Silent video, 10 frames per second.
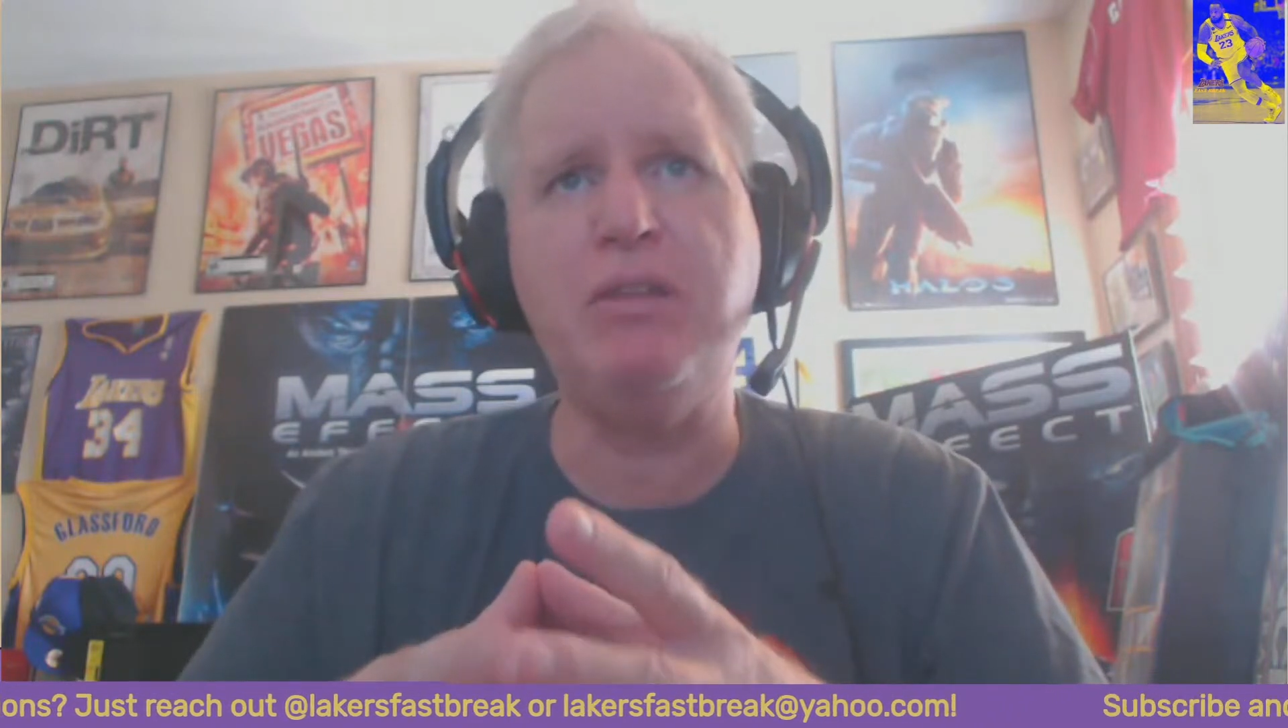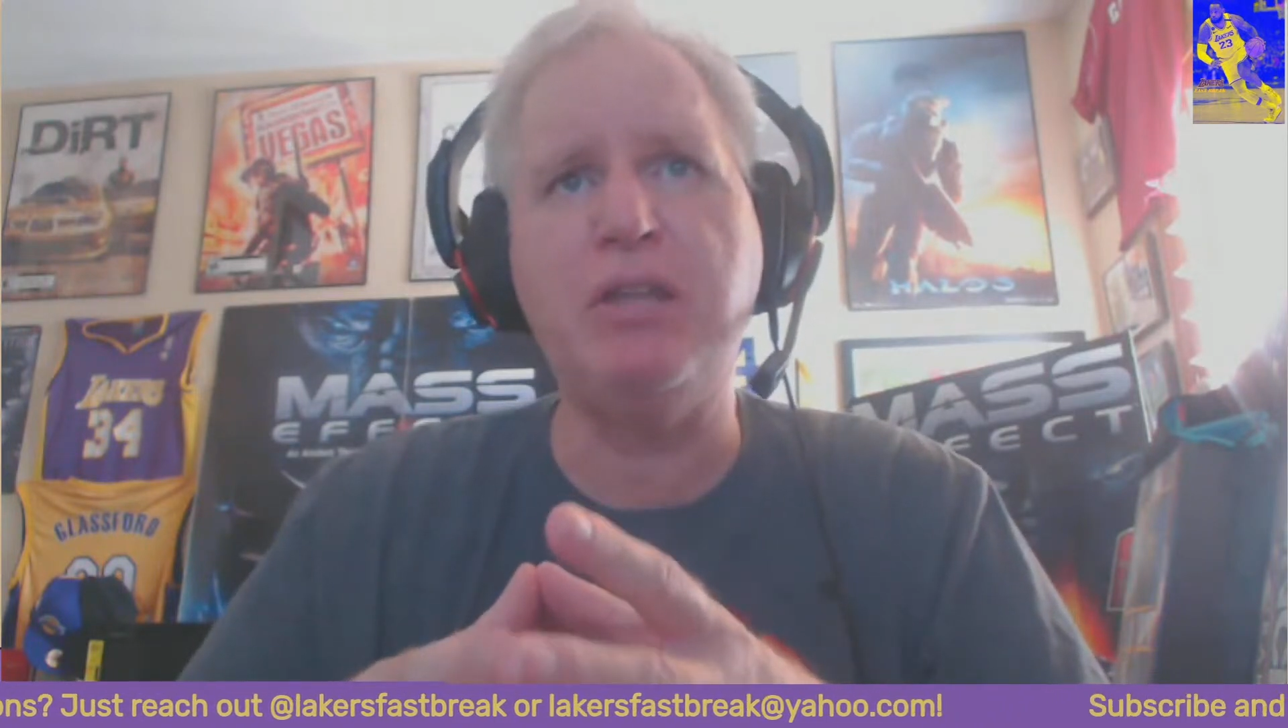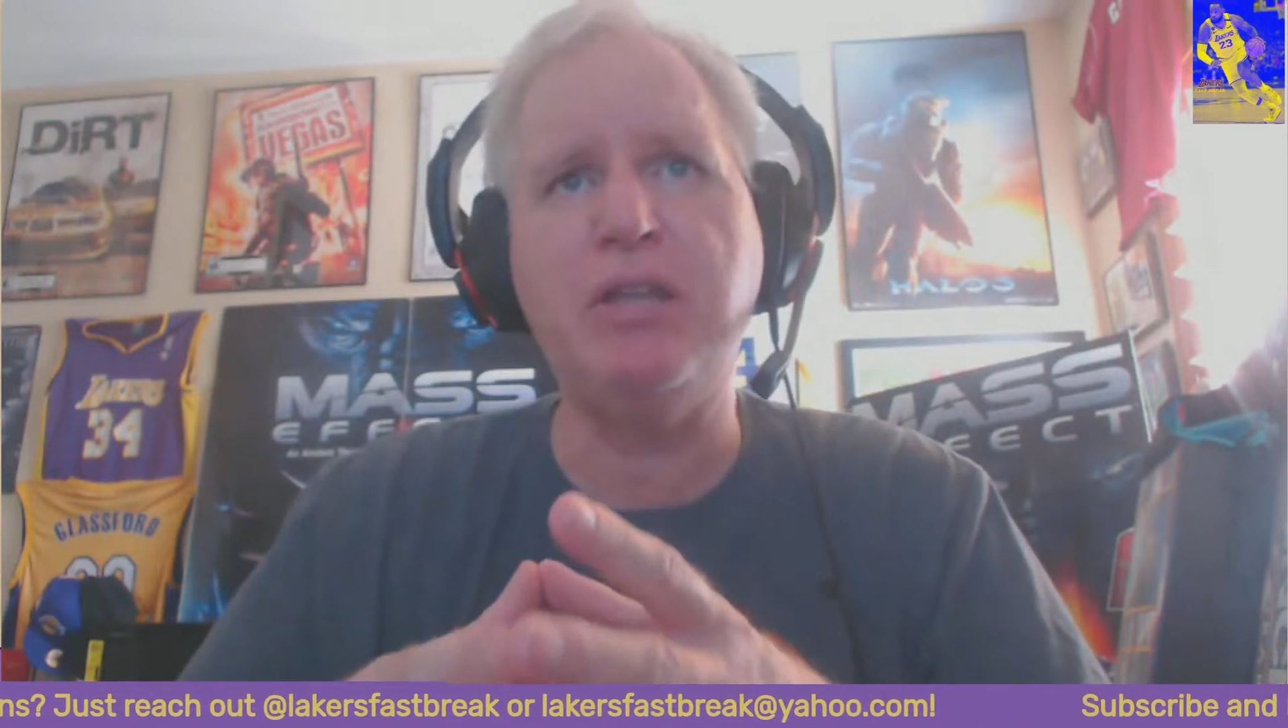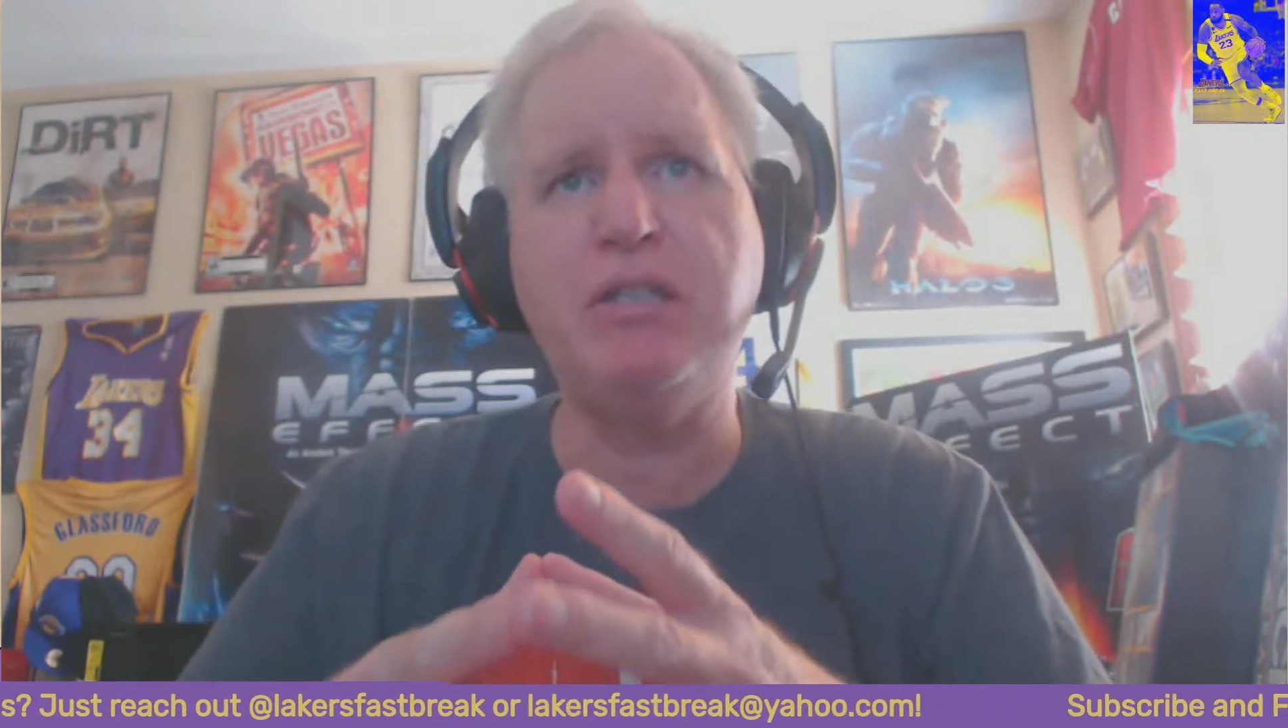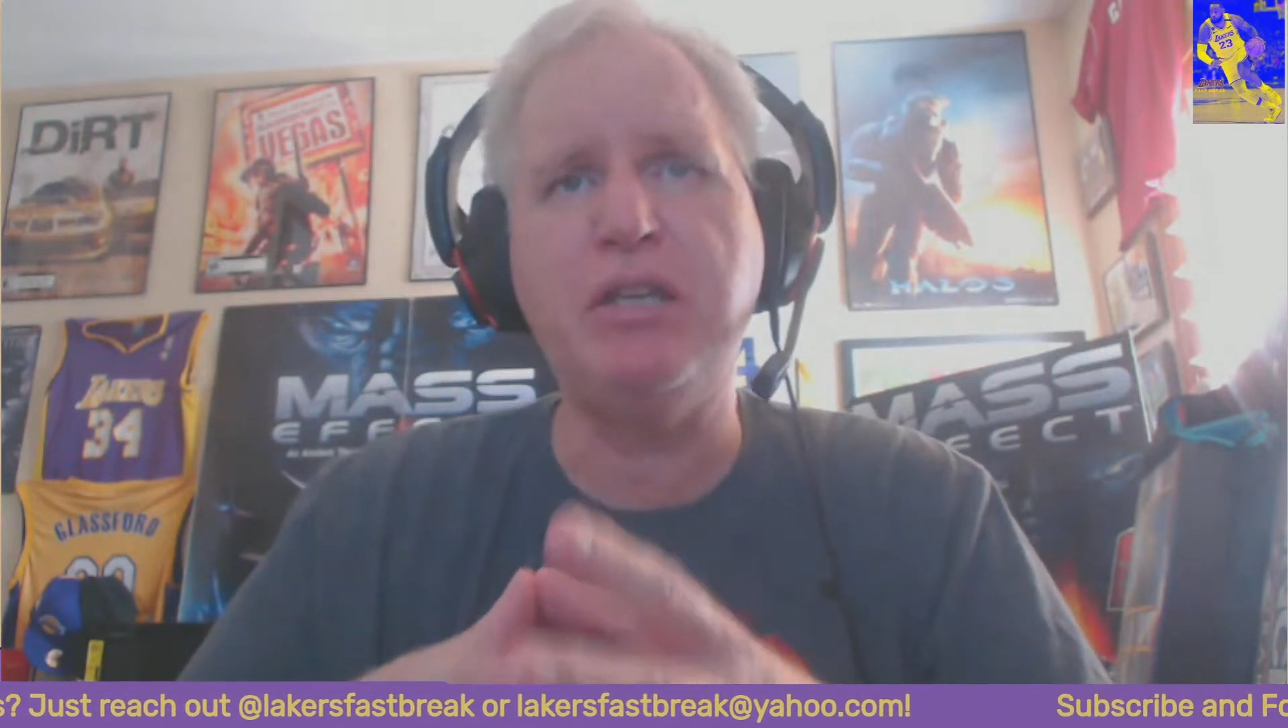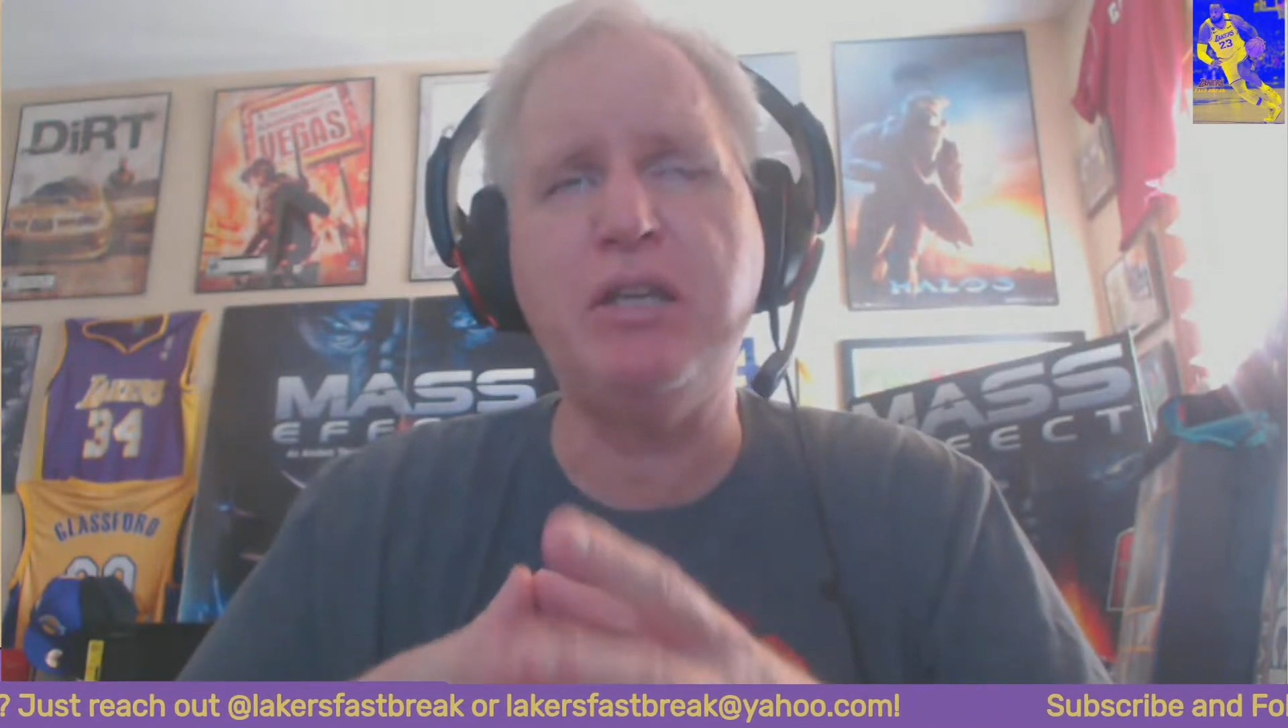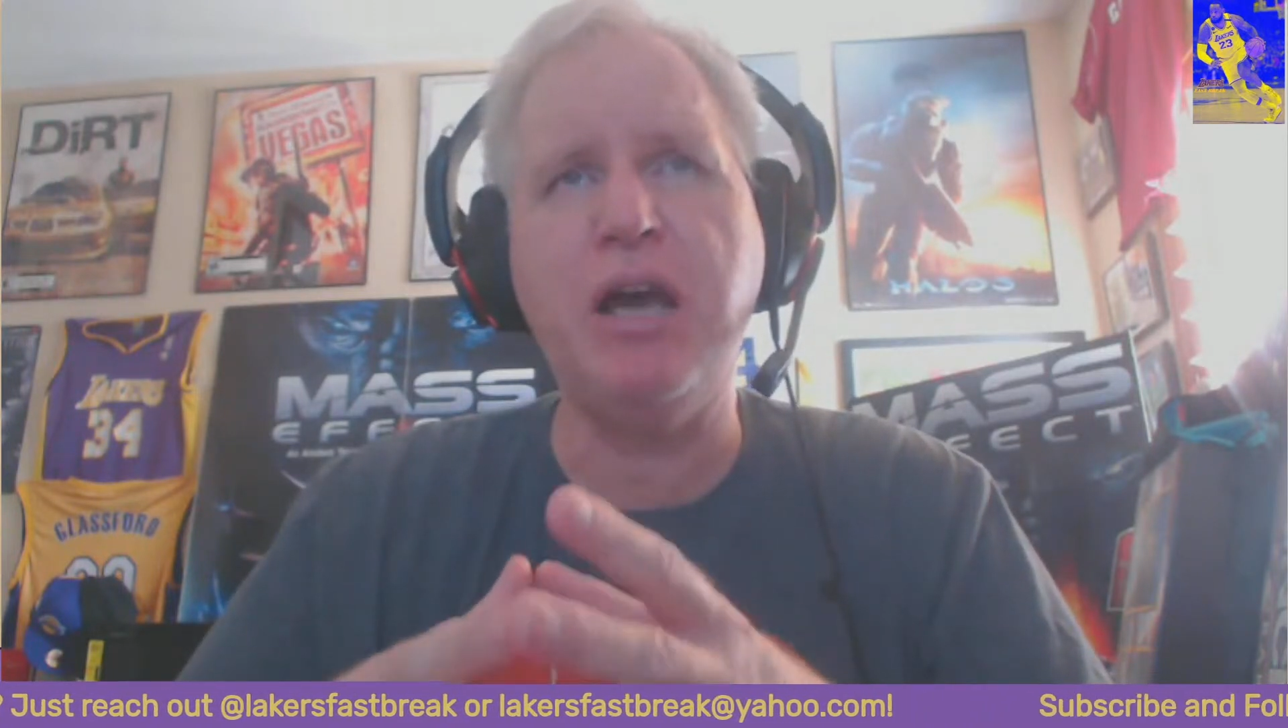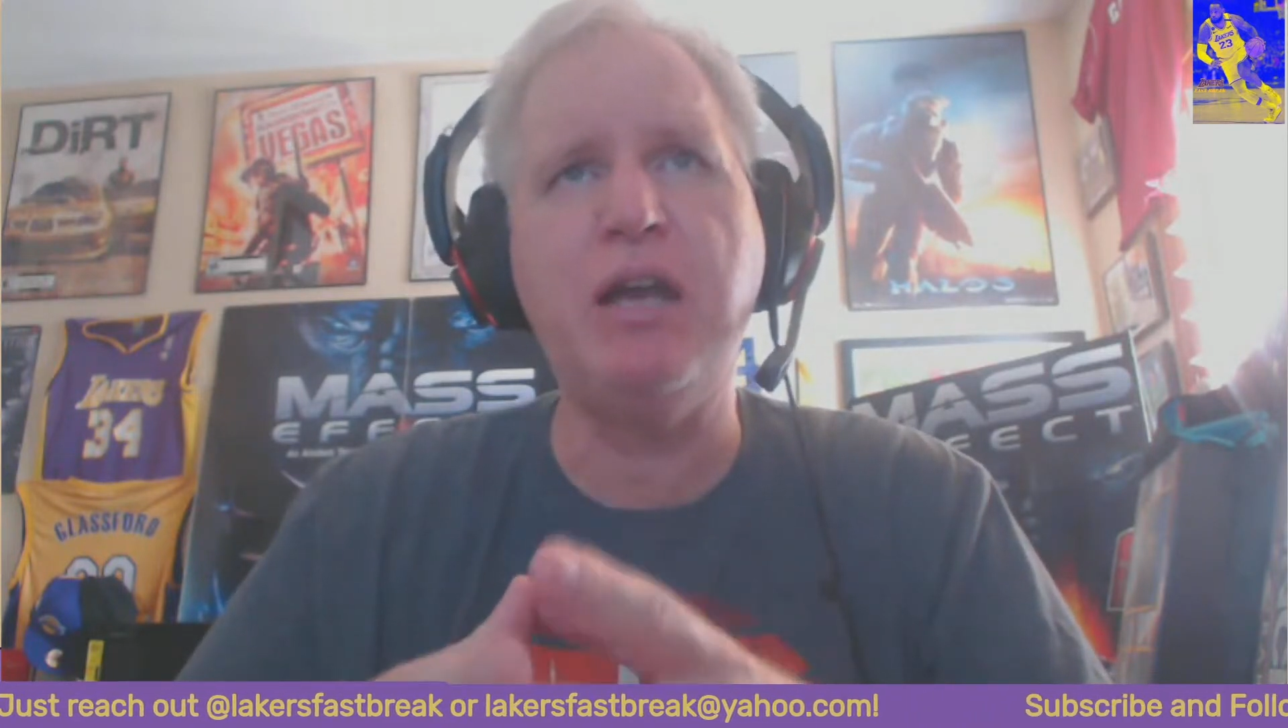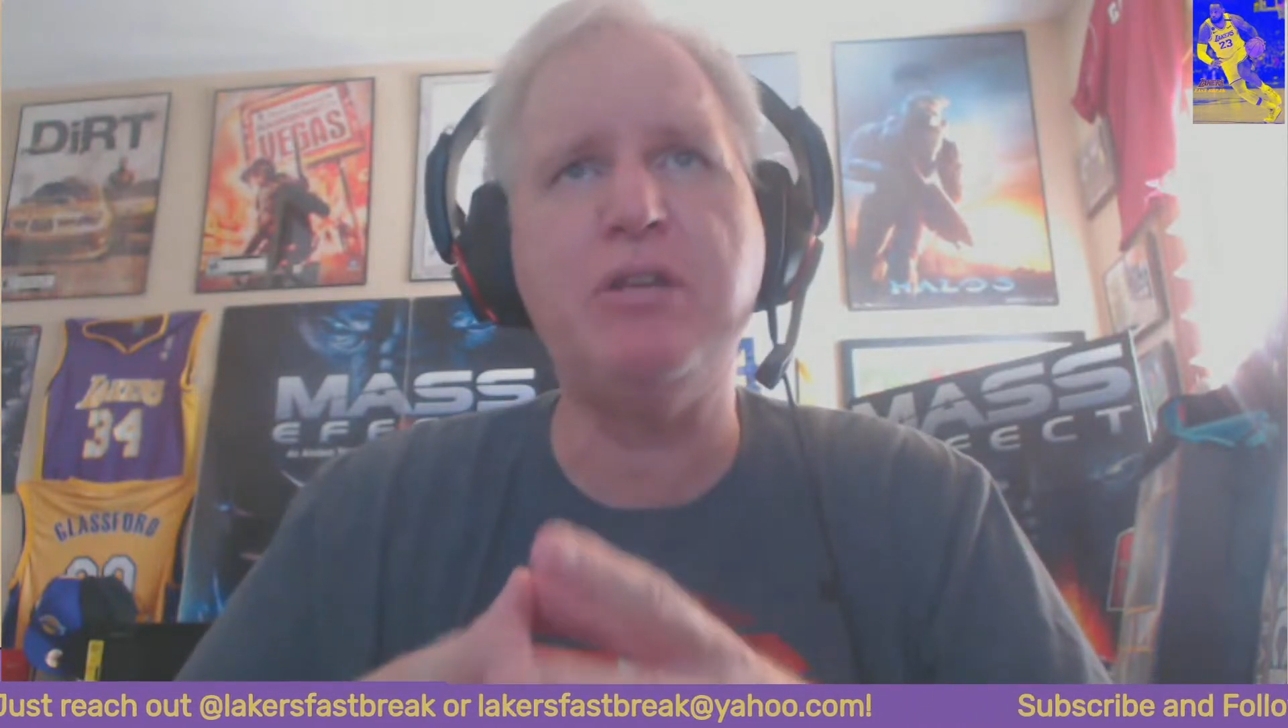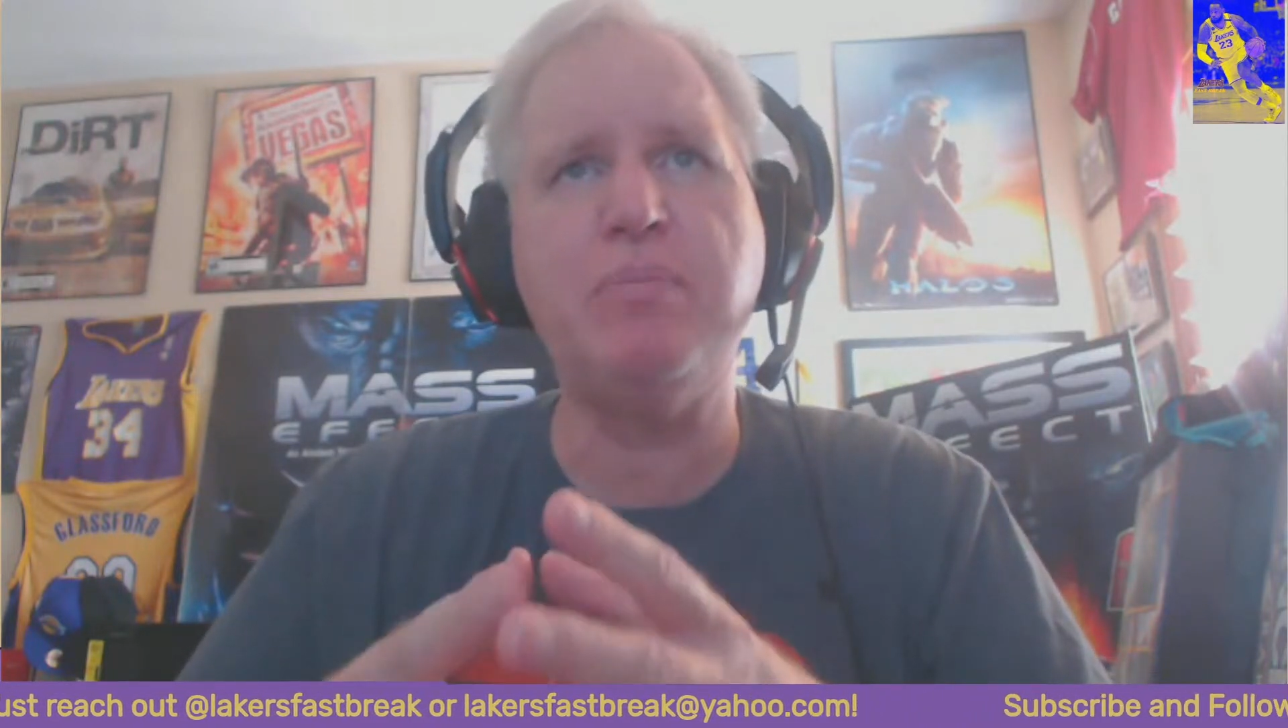that they did
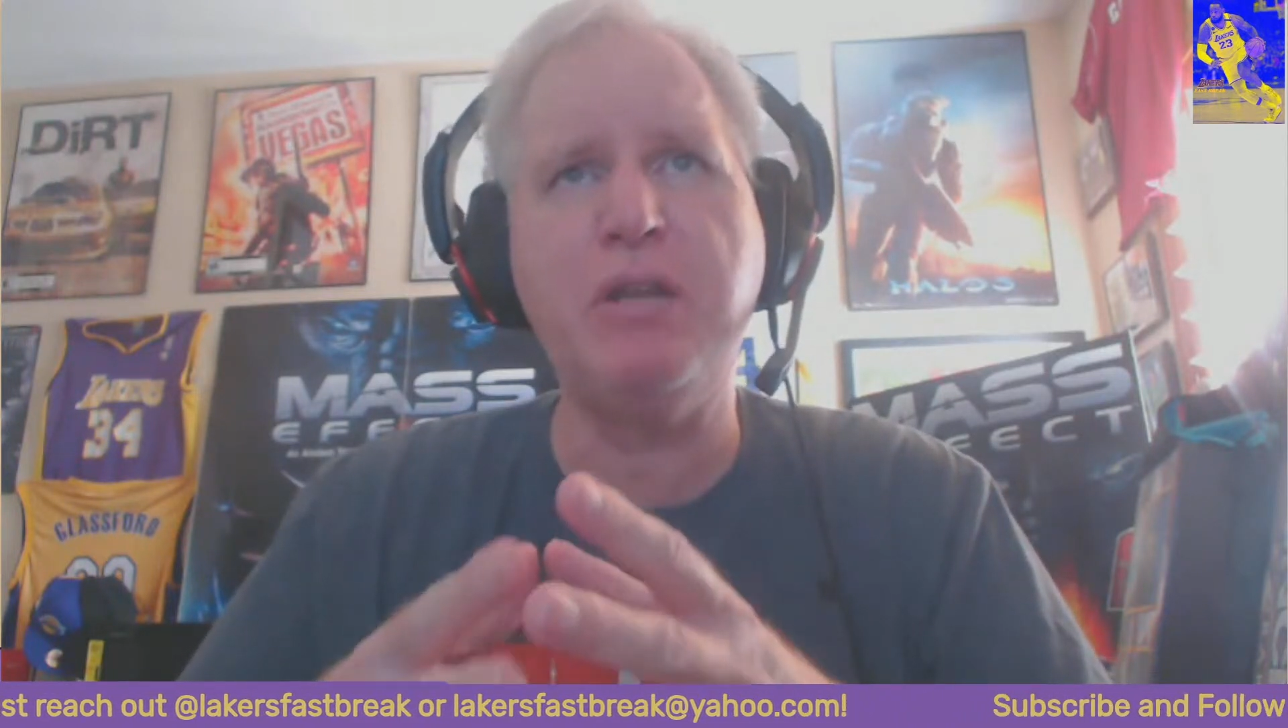not